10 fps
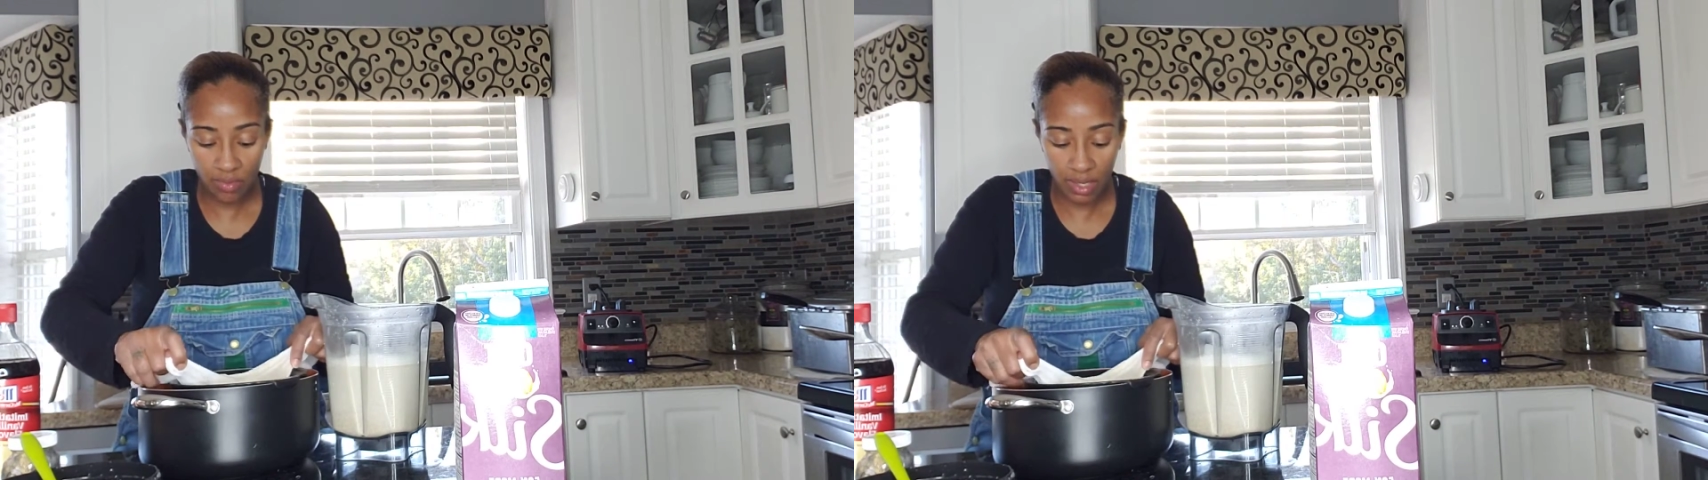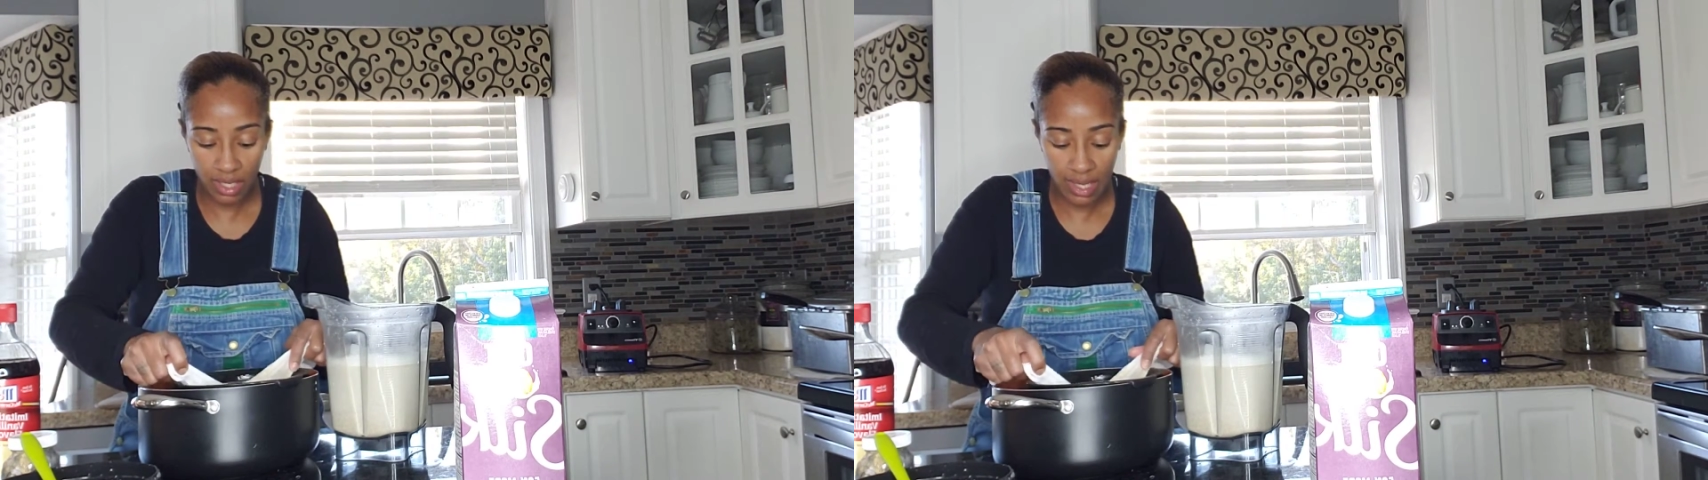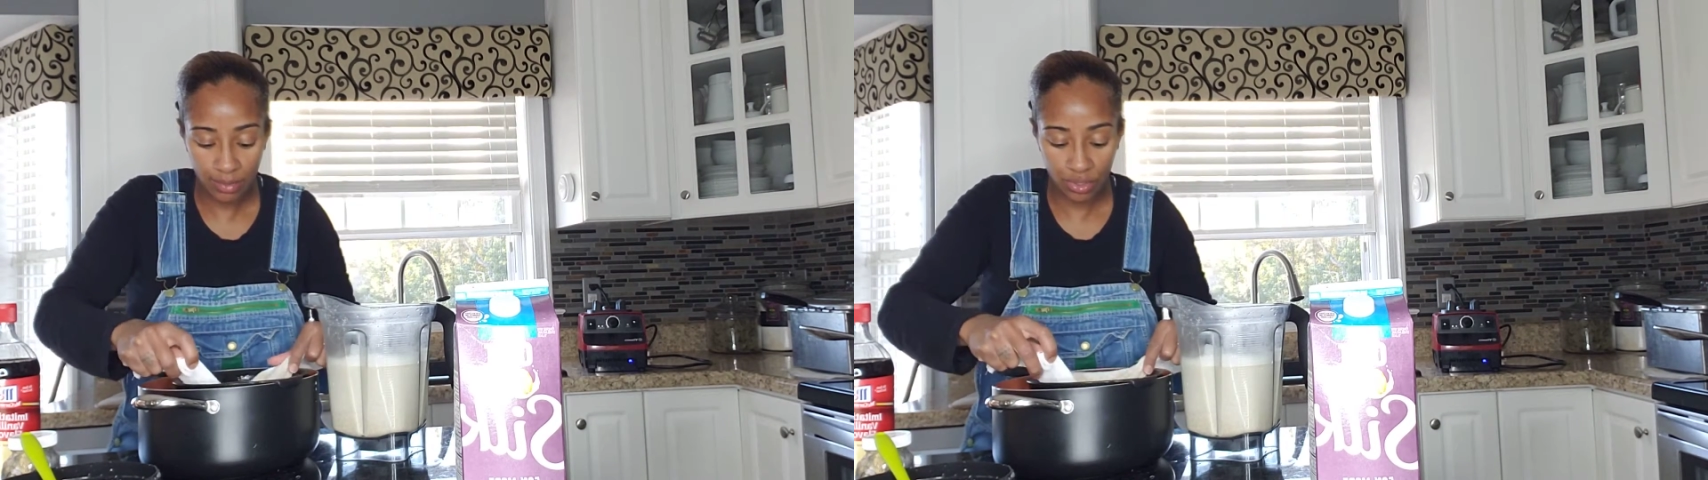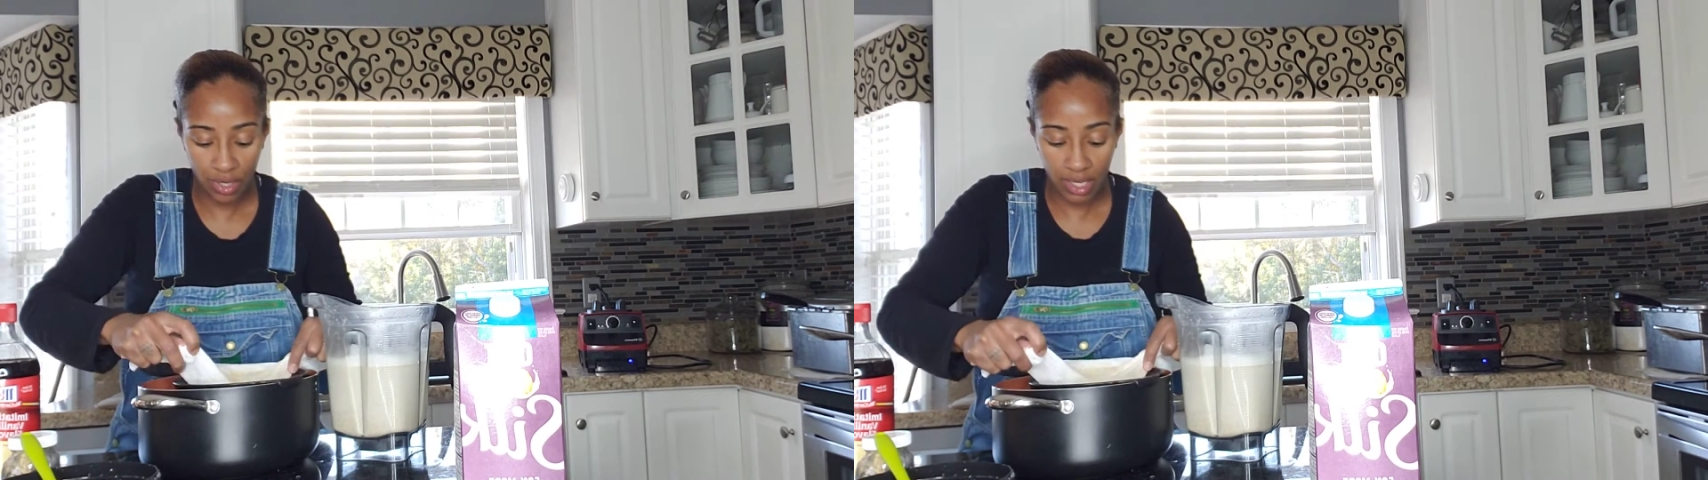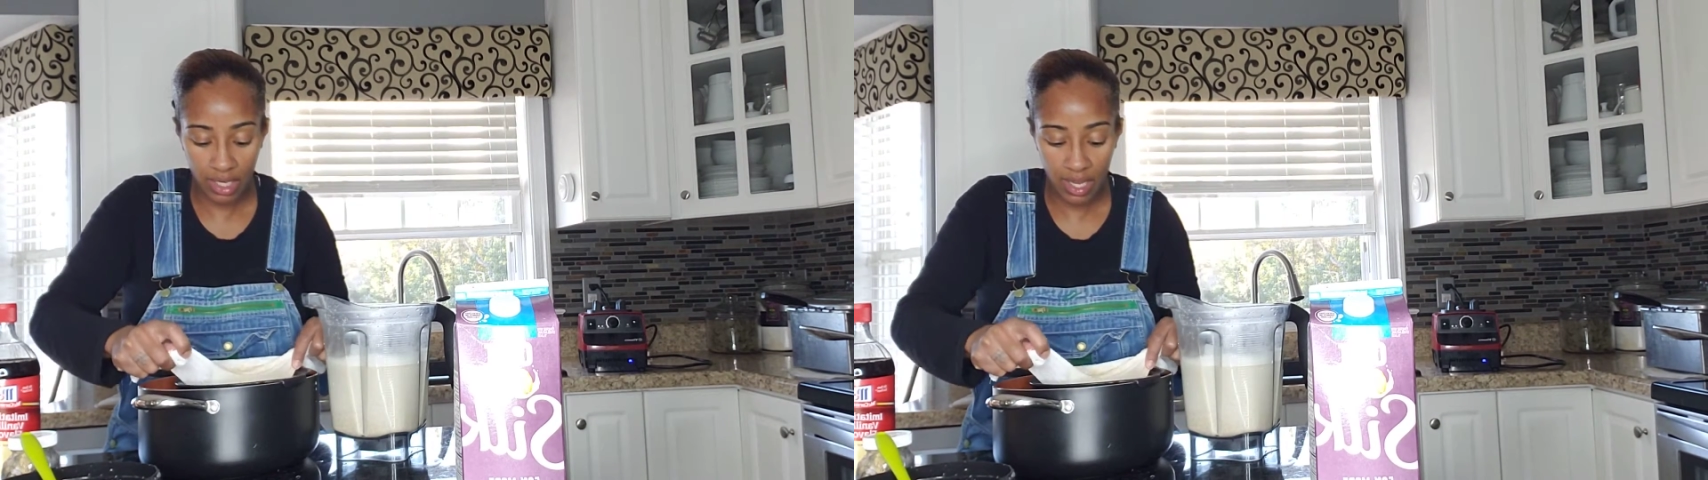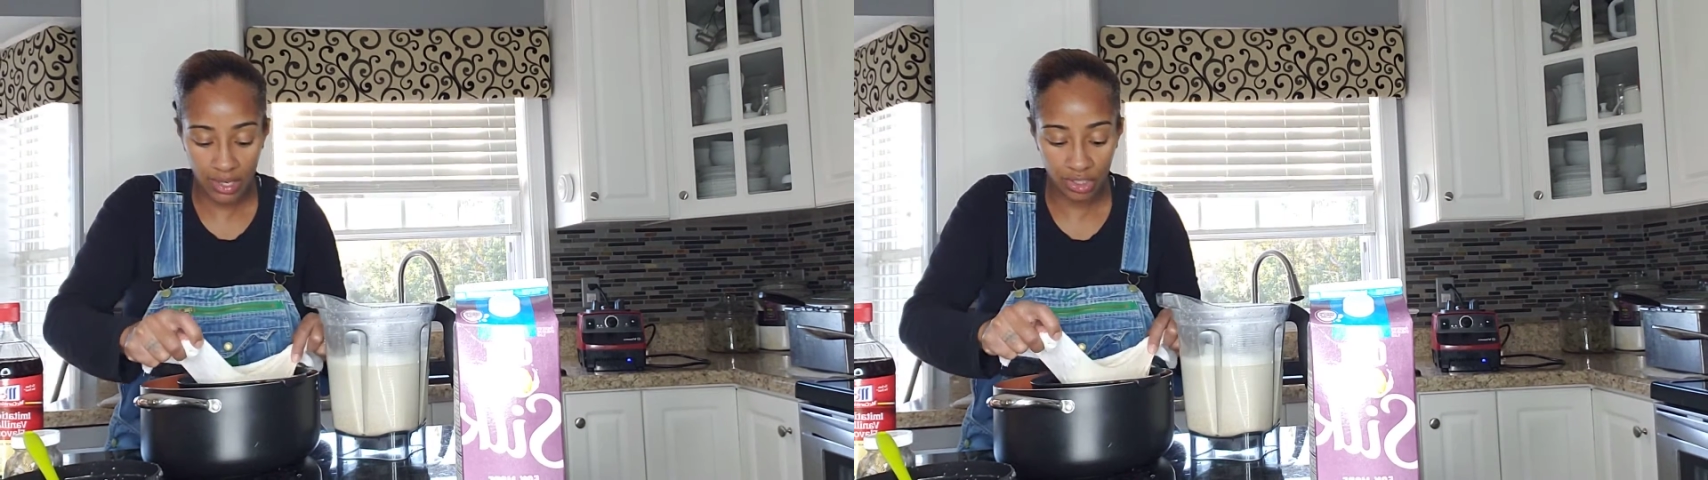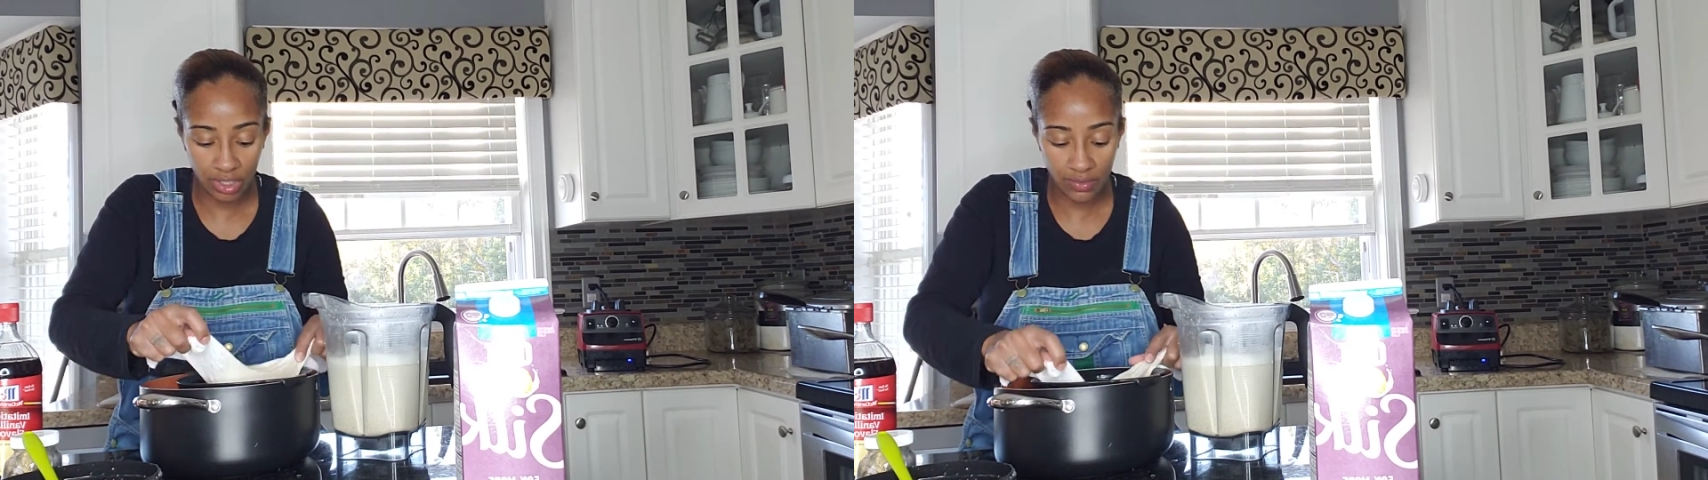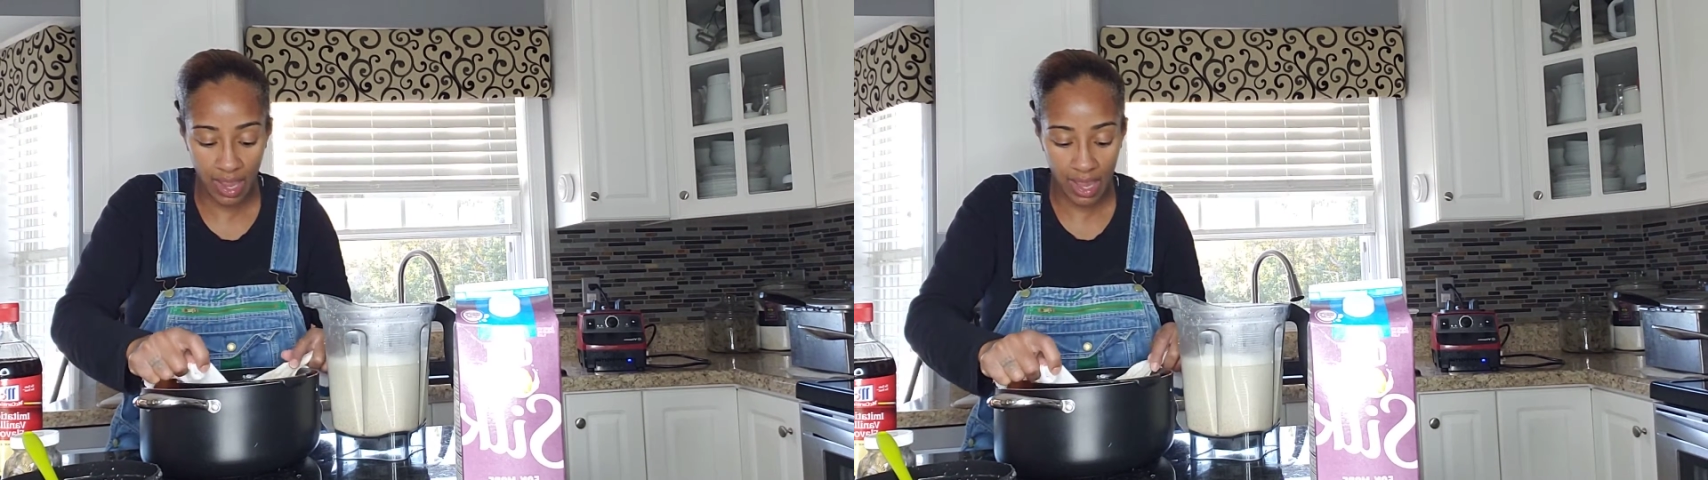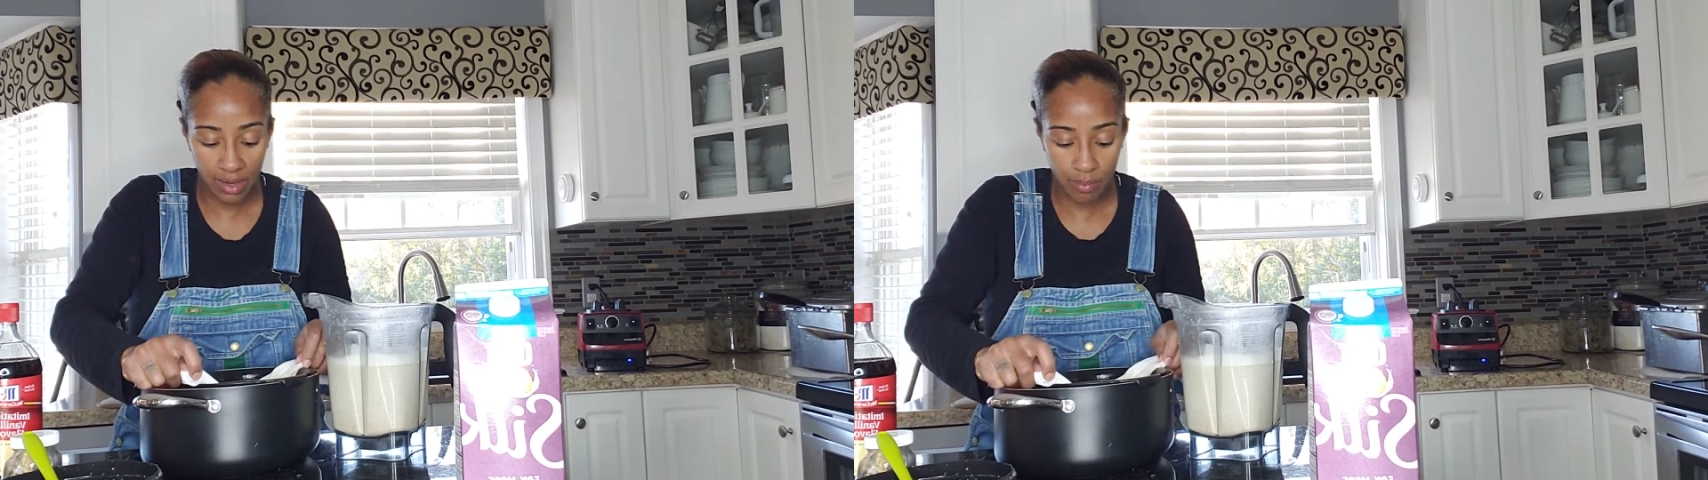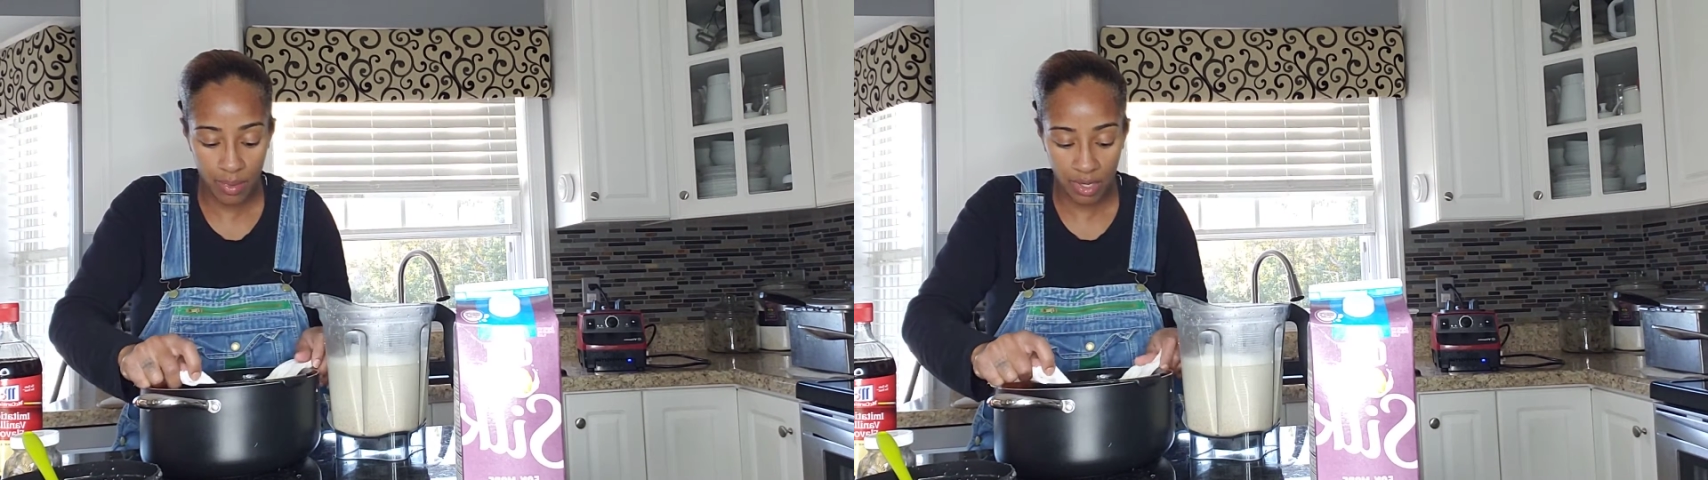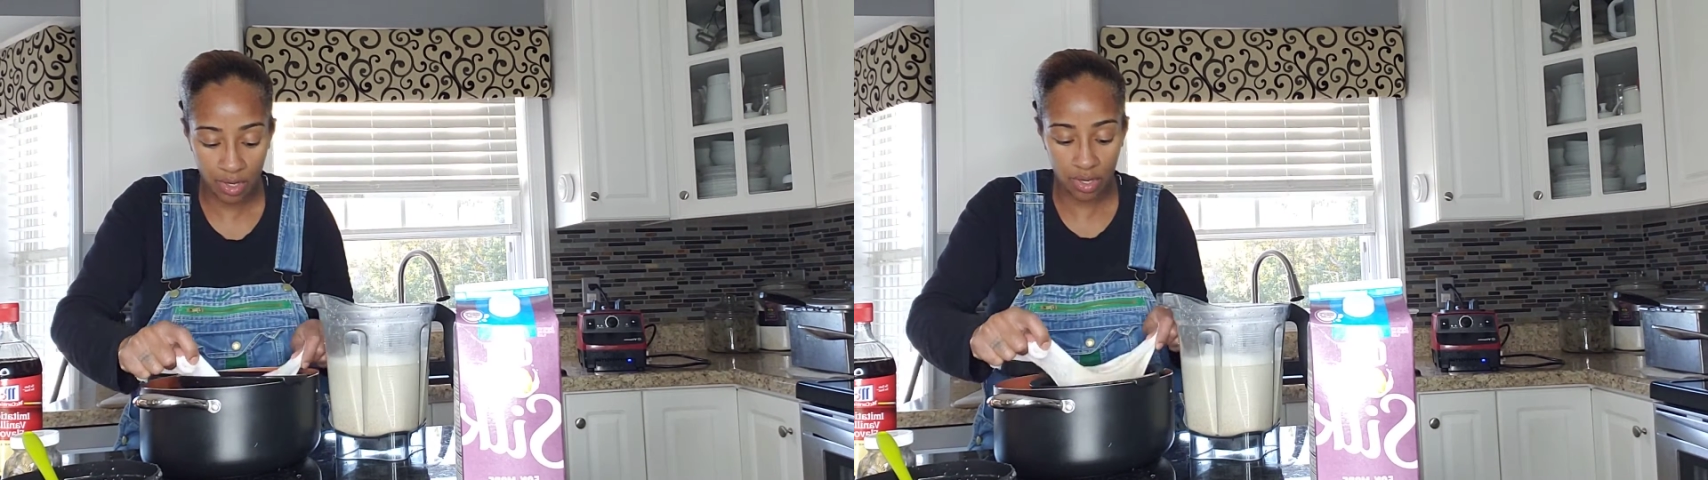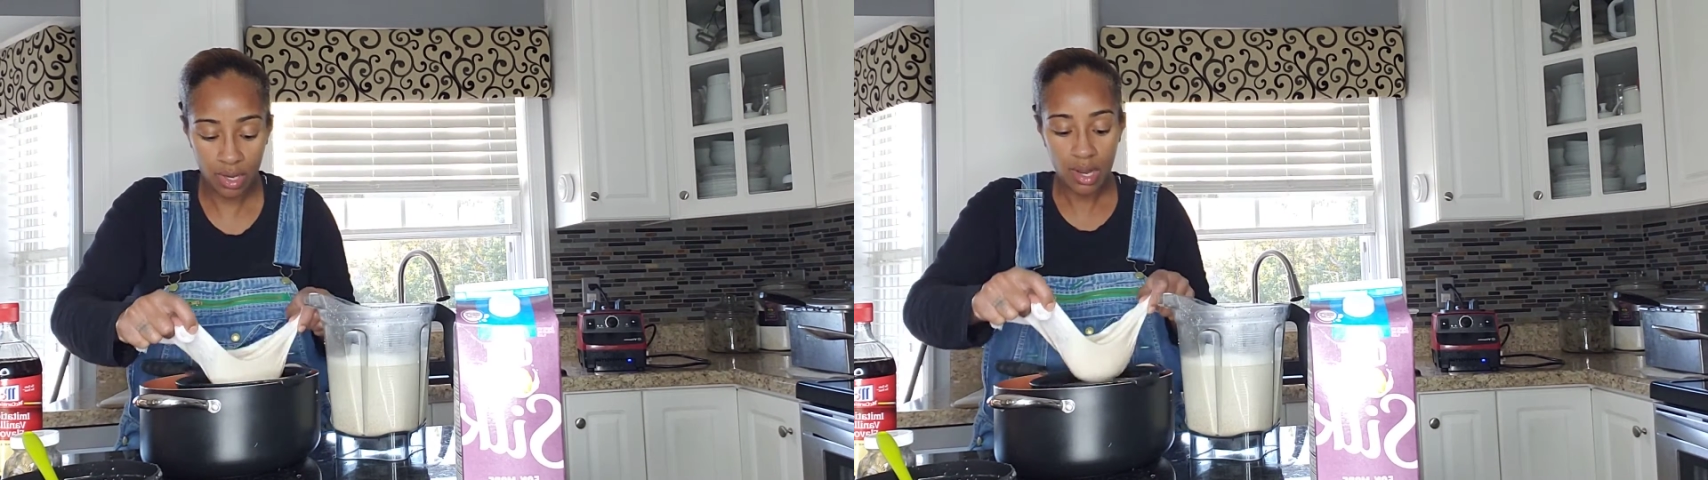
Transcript: You want to keep straining it. I should have gotten a bigger